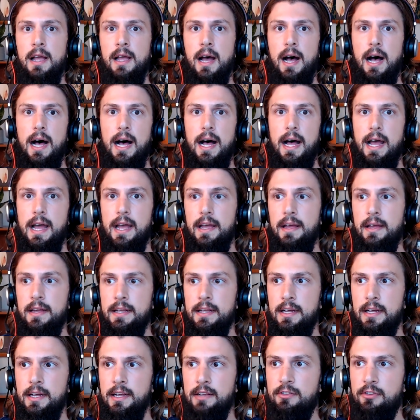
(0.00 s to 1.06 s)
Uh,
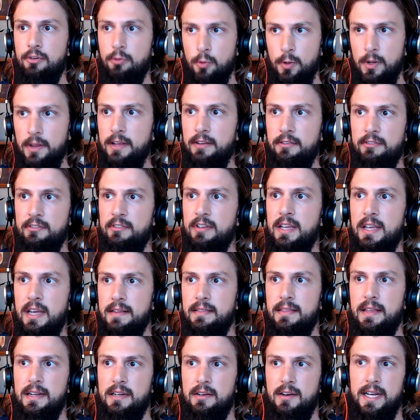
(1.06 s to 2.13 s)
to really see, I think,